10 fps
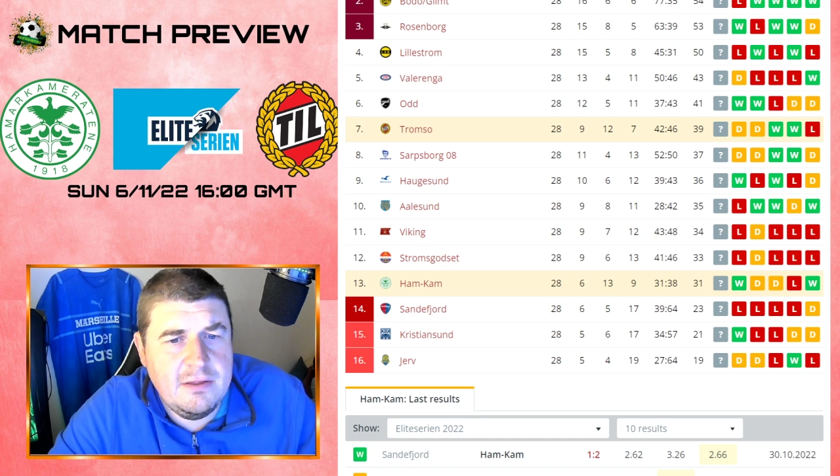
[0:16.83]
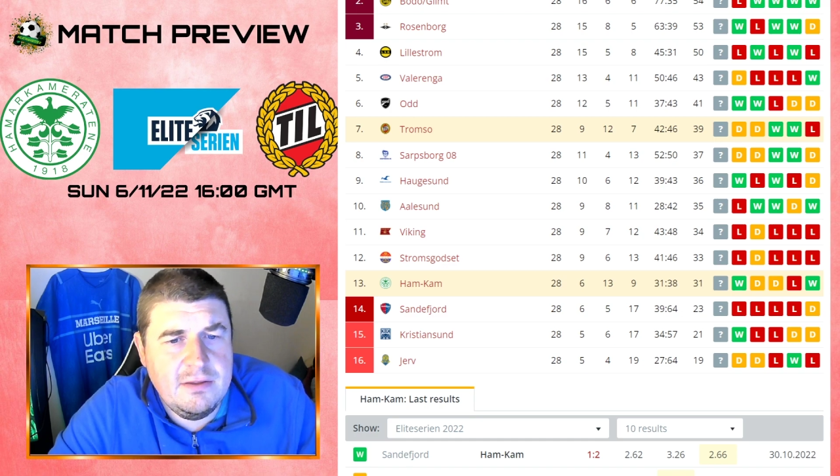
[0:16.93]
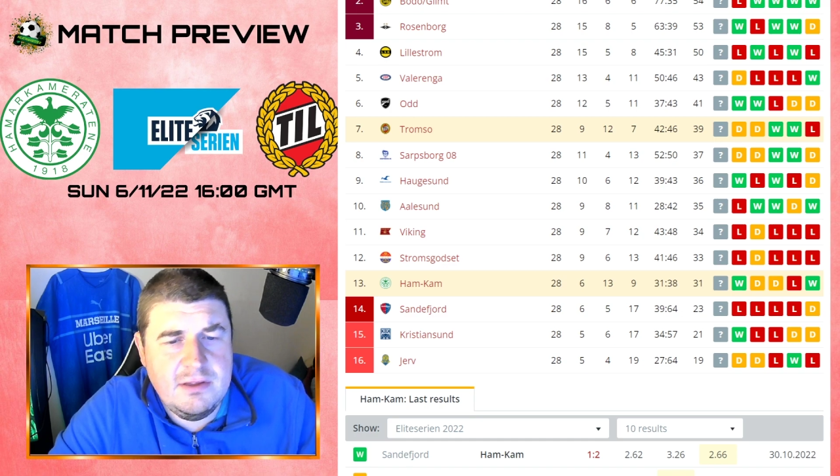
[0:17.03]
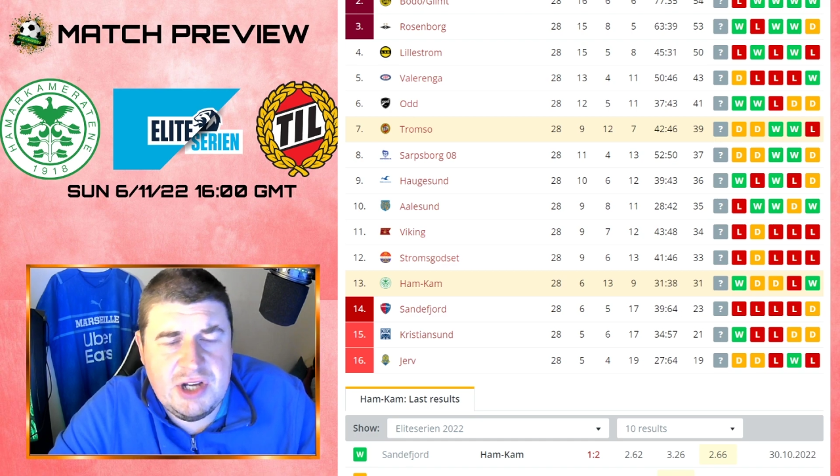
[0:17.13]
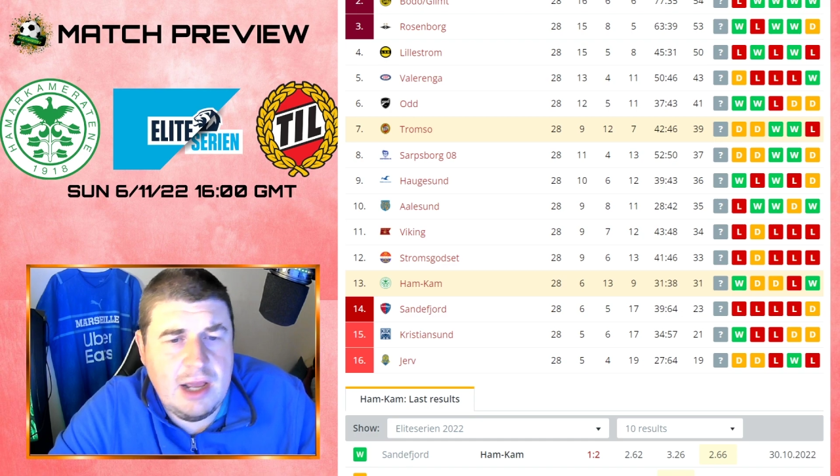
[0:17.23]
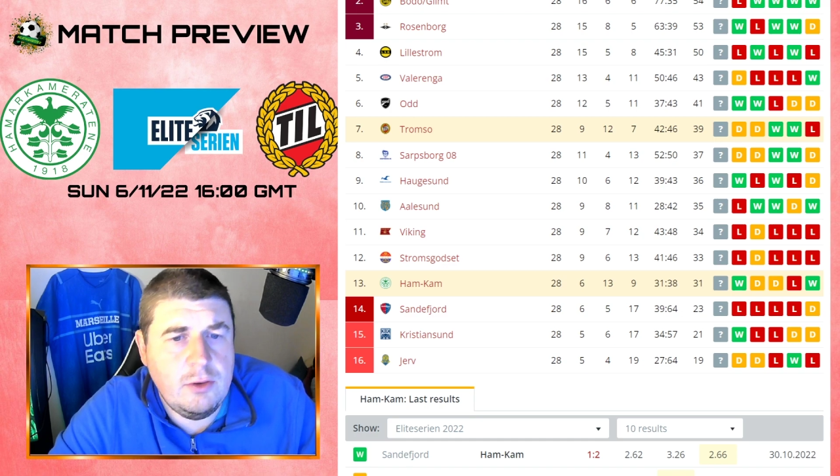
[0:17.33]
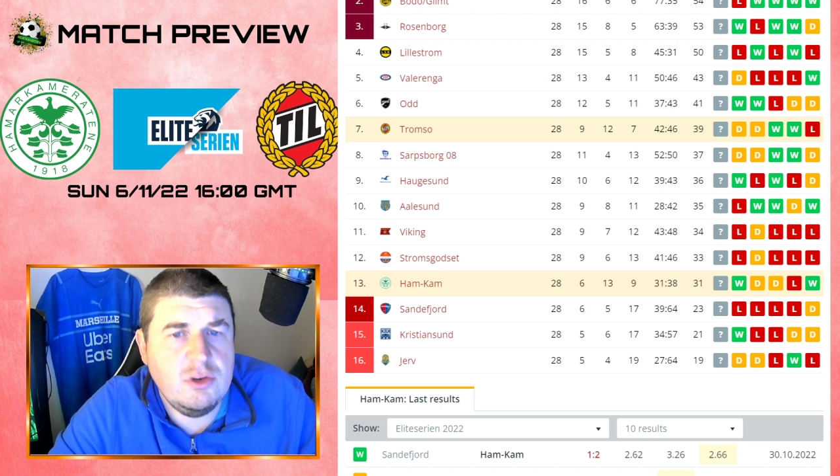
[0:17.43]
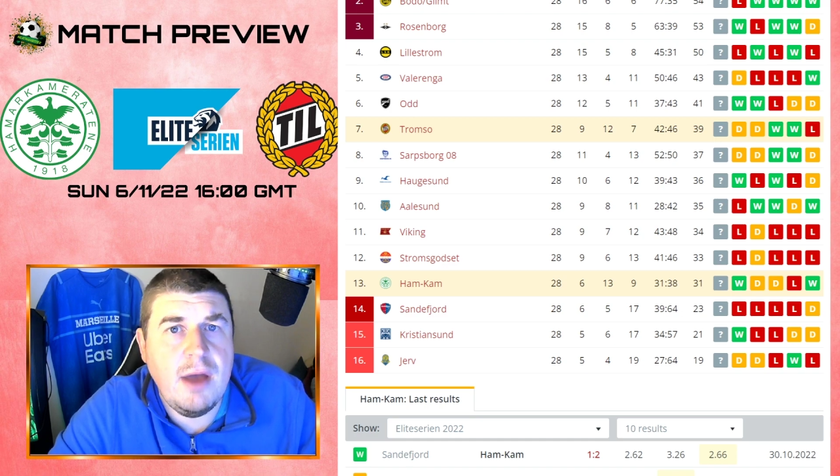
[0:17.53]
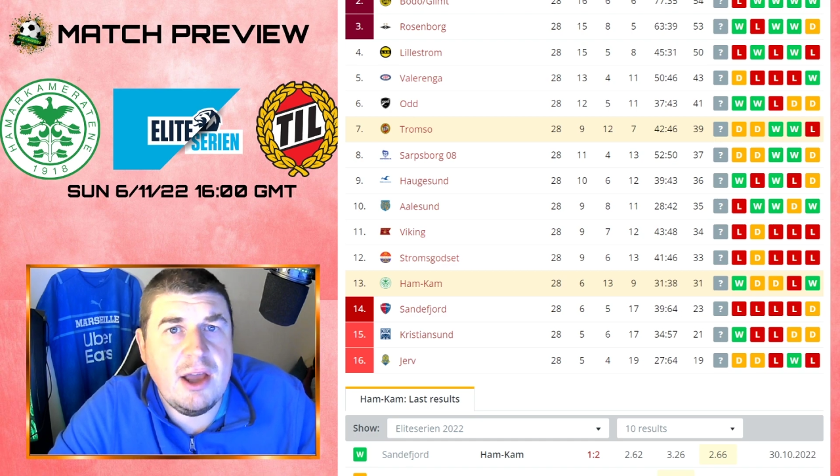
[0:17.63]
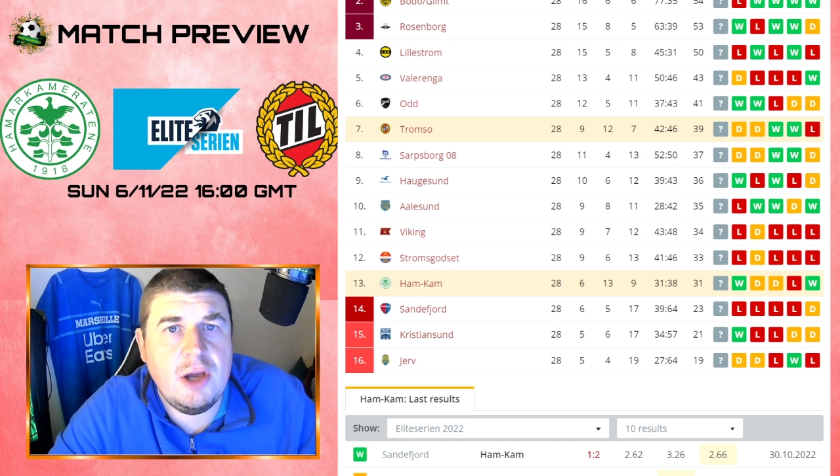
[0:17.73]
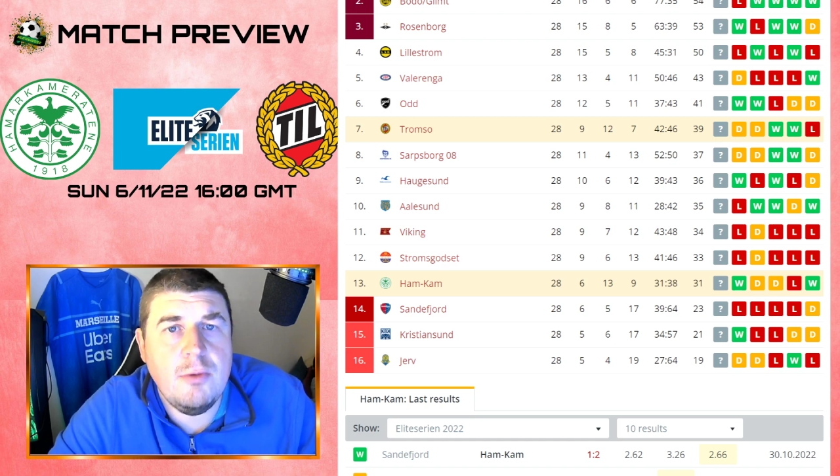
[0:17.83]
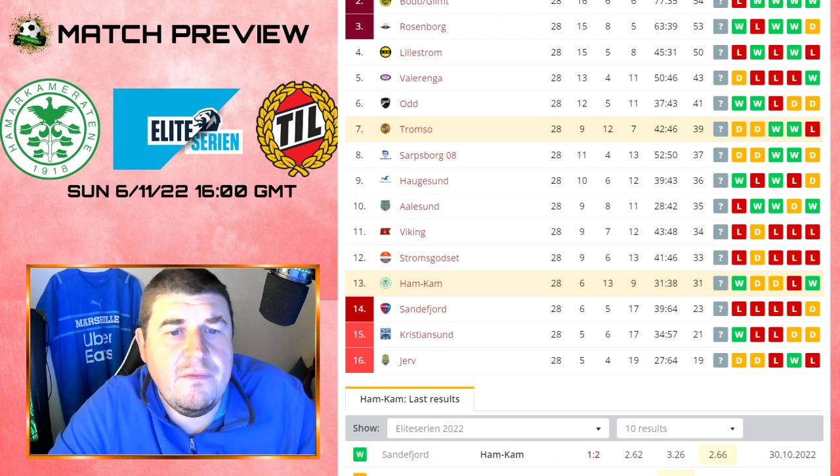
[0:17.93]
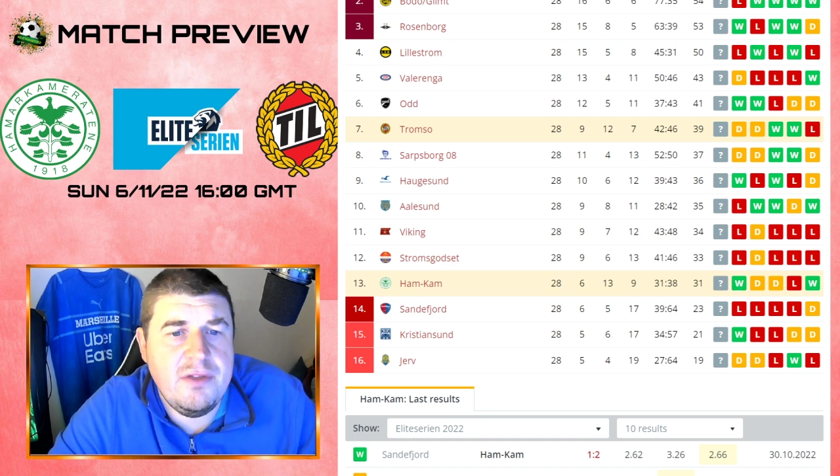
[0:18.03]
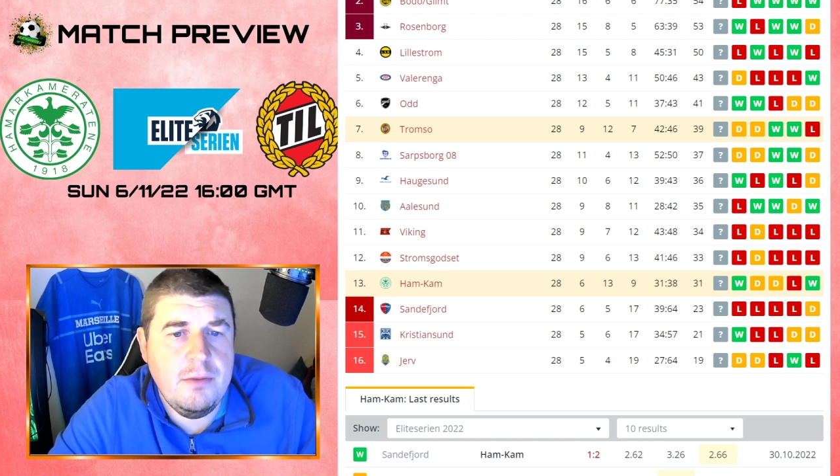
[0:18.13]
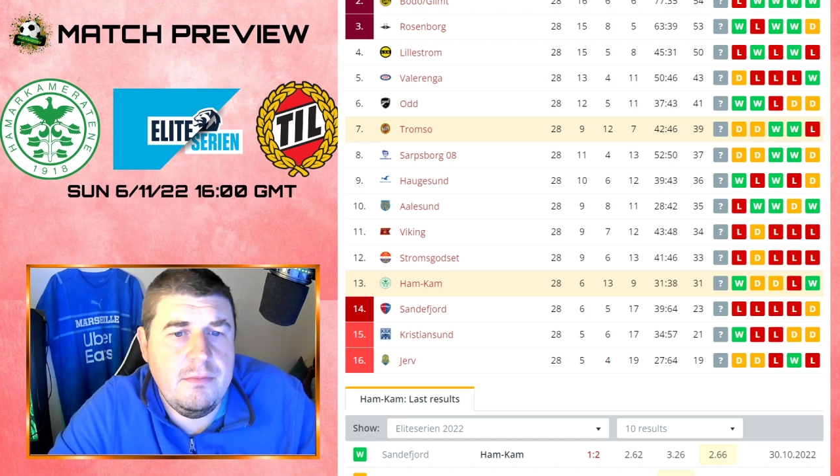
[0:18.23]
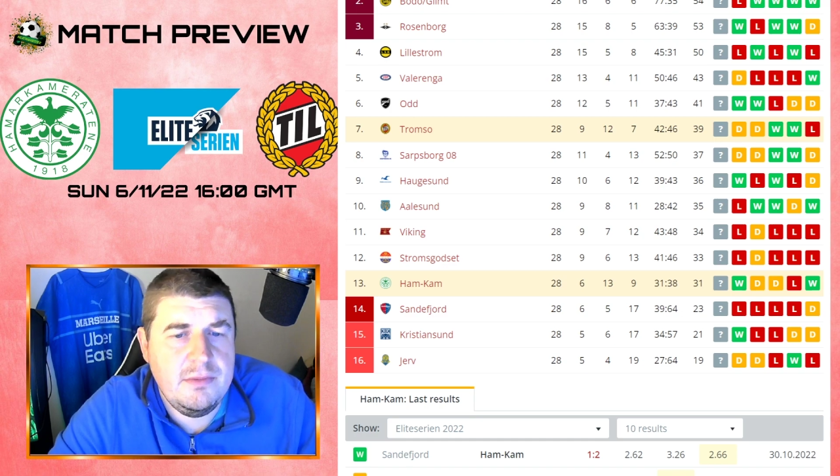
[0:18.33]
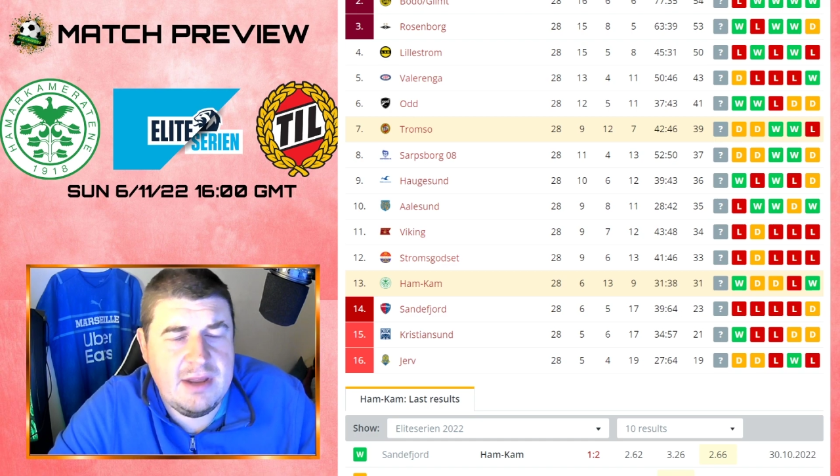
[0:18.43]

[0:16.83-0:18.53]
the shackles might come off them